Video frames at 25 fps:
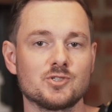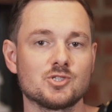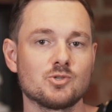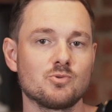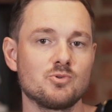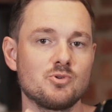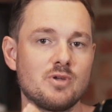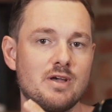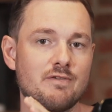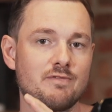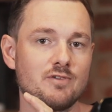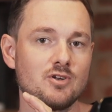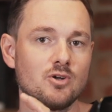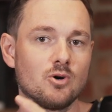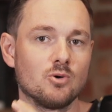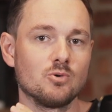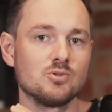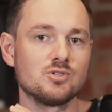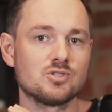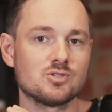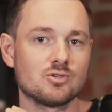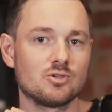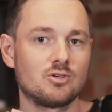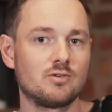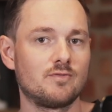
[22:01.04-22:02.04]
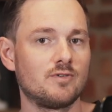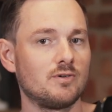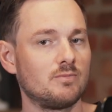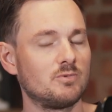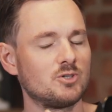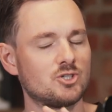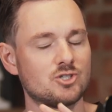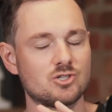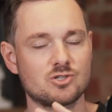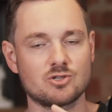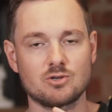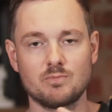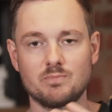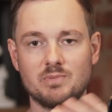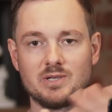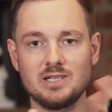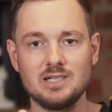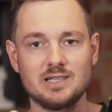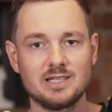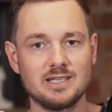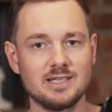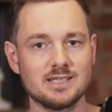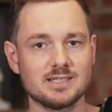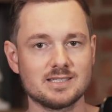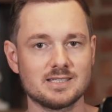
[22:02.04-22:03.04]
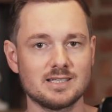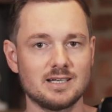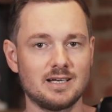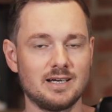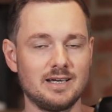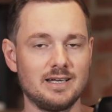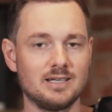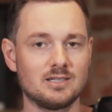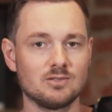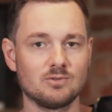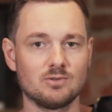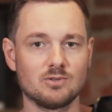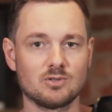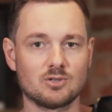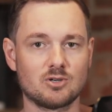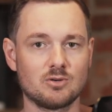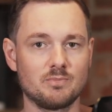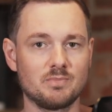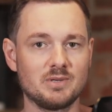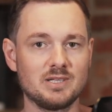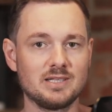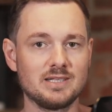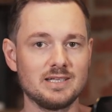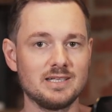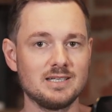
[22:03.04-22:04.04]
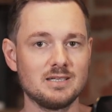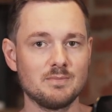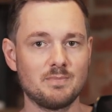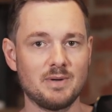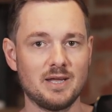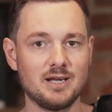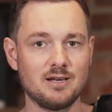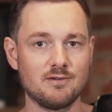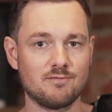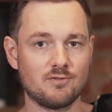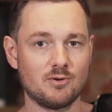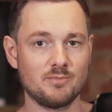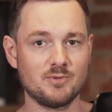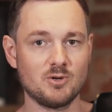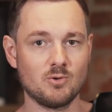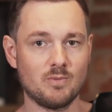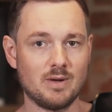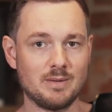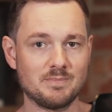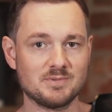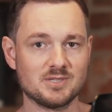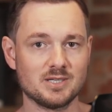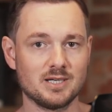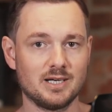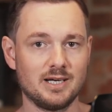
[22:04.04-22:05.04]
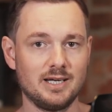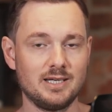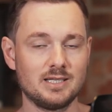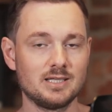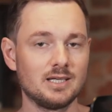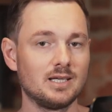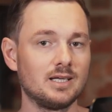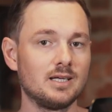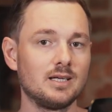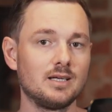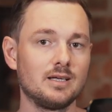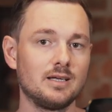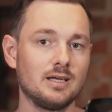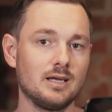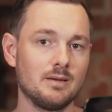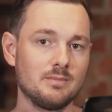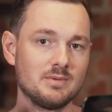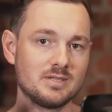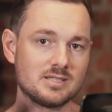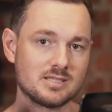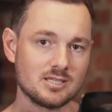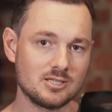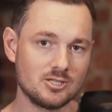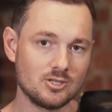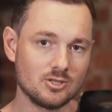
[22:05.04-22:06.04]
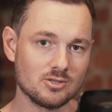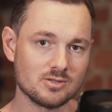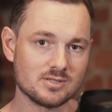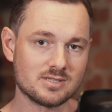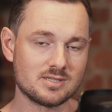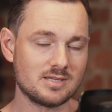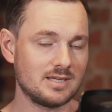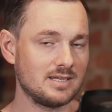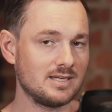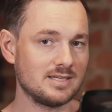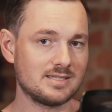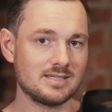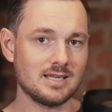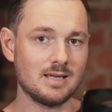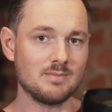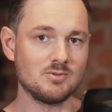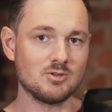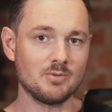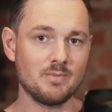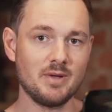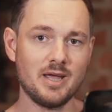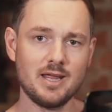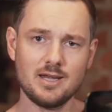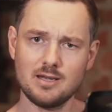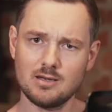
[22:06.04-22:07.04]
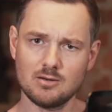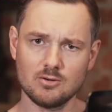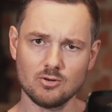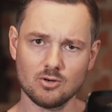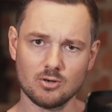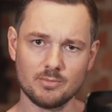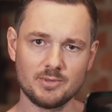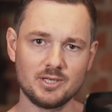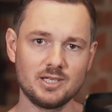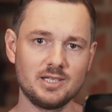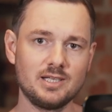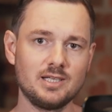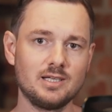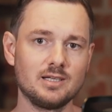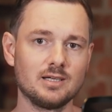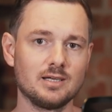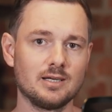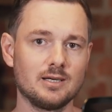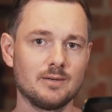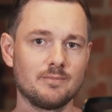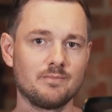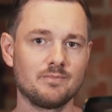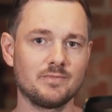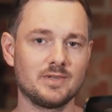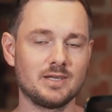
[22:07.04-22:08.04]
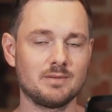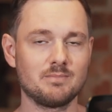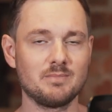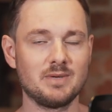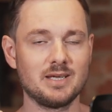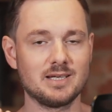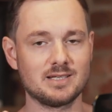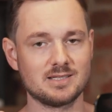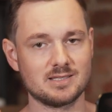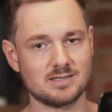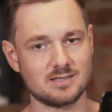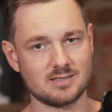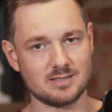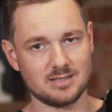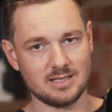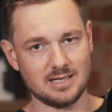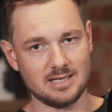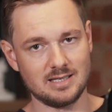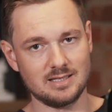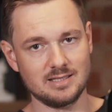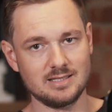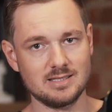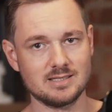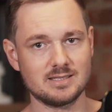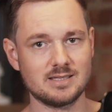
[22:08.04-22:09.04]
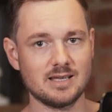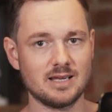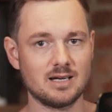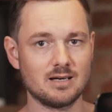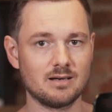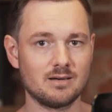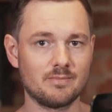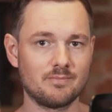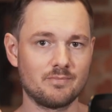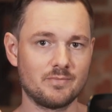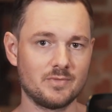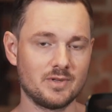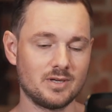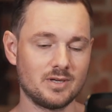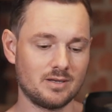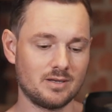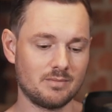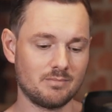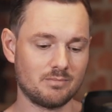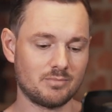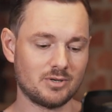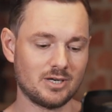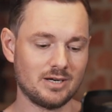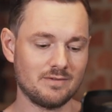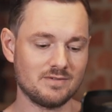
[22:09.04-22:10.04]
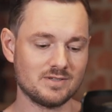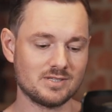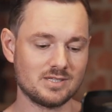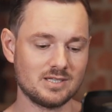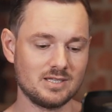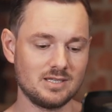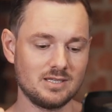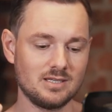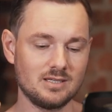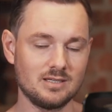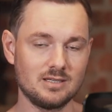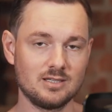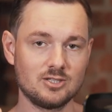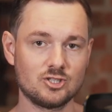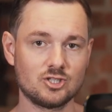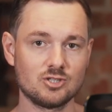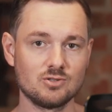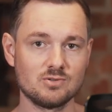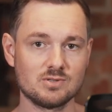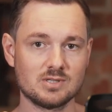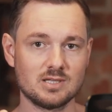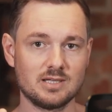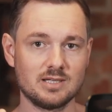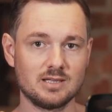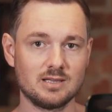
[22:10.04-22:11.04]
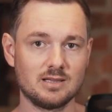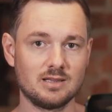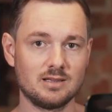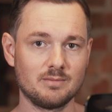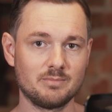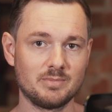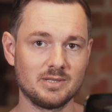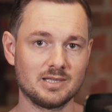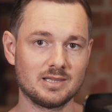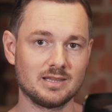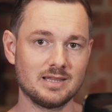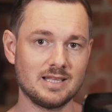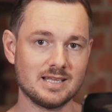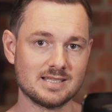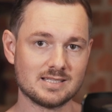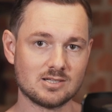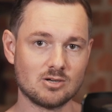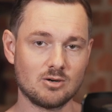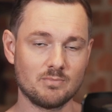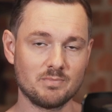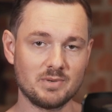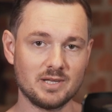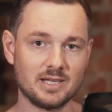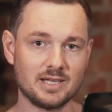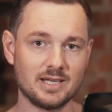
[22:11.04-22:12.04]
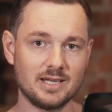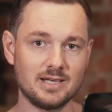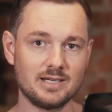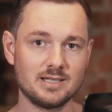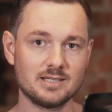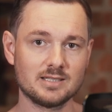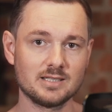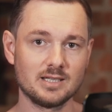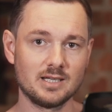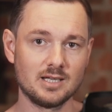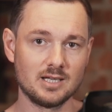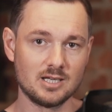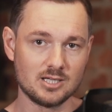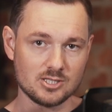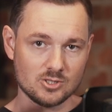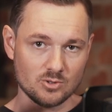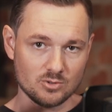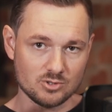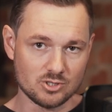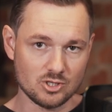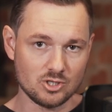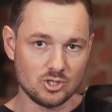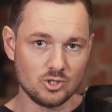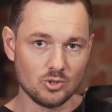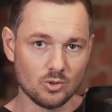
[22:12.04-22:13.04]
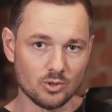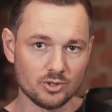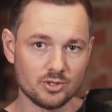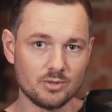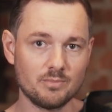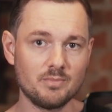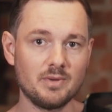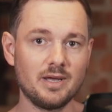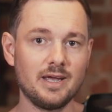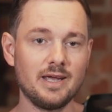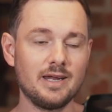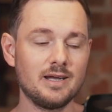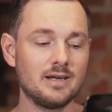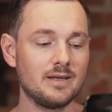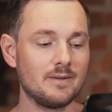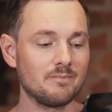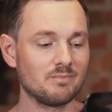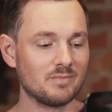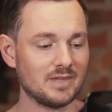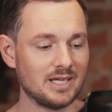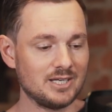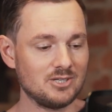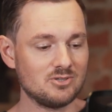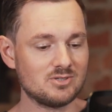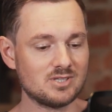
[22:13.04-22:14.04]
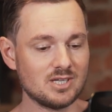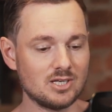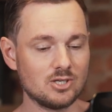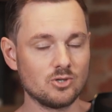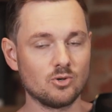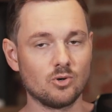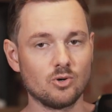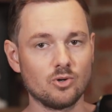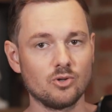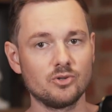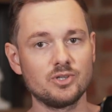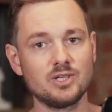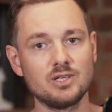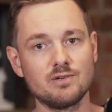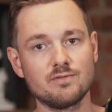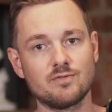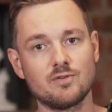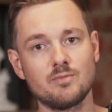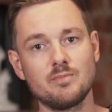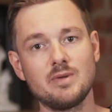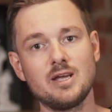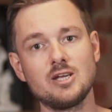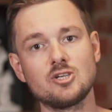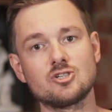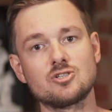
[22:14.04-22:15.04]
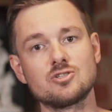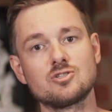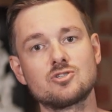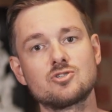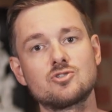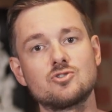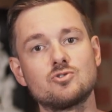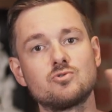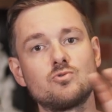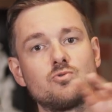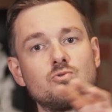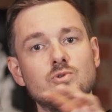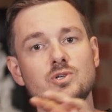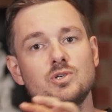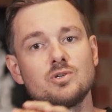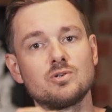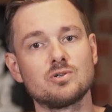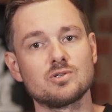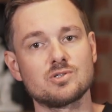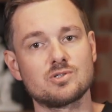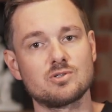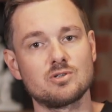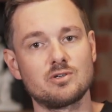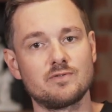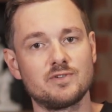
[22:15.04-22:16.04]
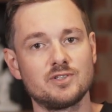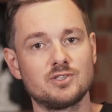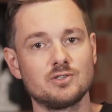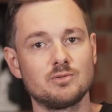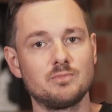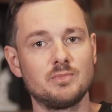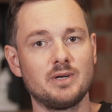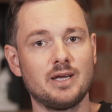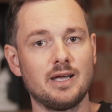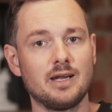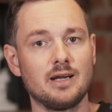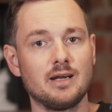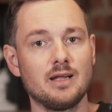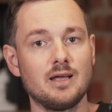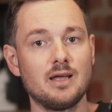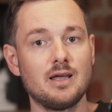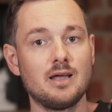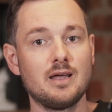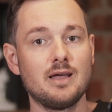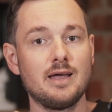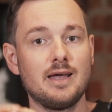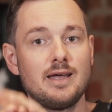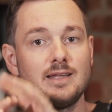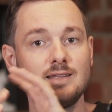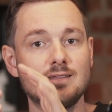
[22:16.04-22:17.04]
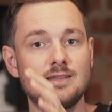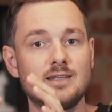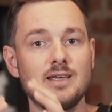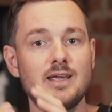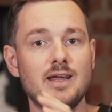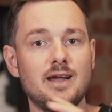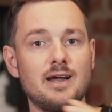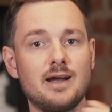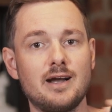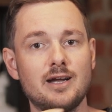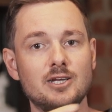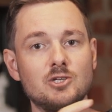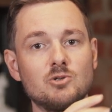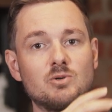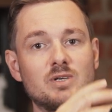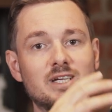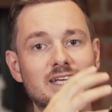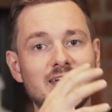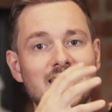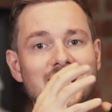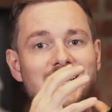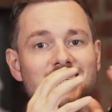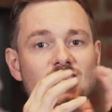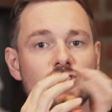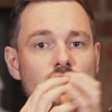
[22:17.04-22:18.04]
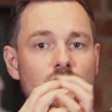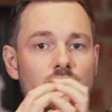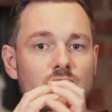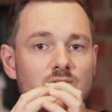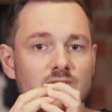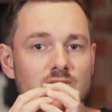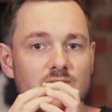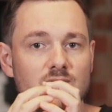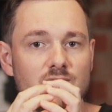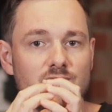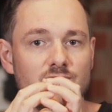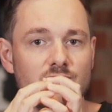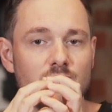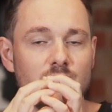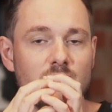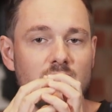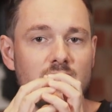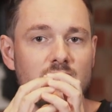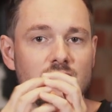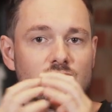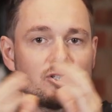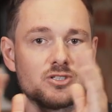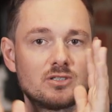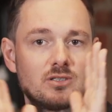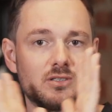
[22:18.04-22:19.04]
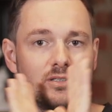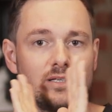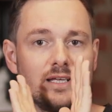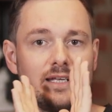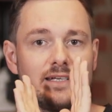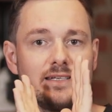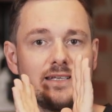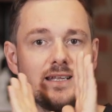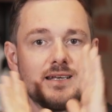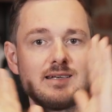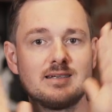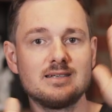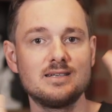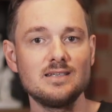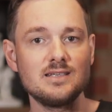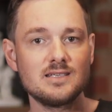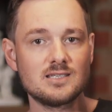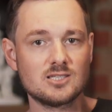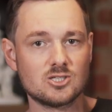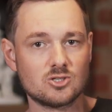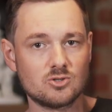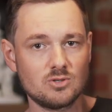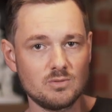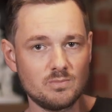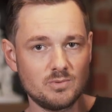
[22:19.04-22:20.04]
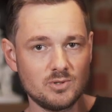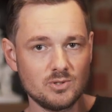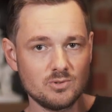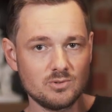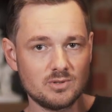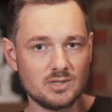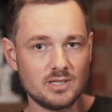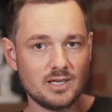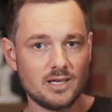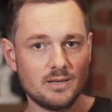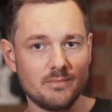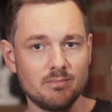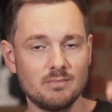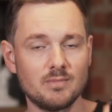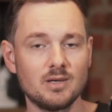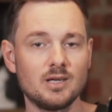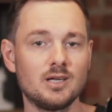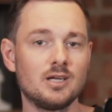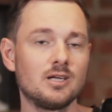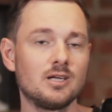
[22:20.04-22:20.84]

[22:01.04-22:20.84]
So you have an own server which is completely aside or completely independent from your website. It's in the same domain normally. That makes at least data privacy issues a little bit less complicated. So it's in your domain, and you send all the informations to your server domain. And there you catch all the information and then distribute them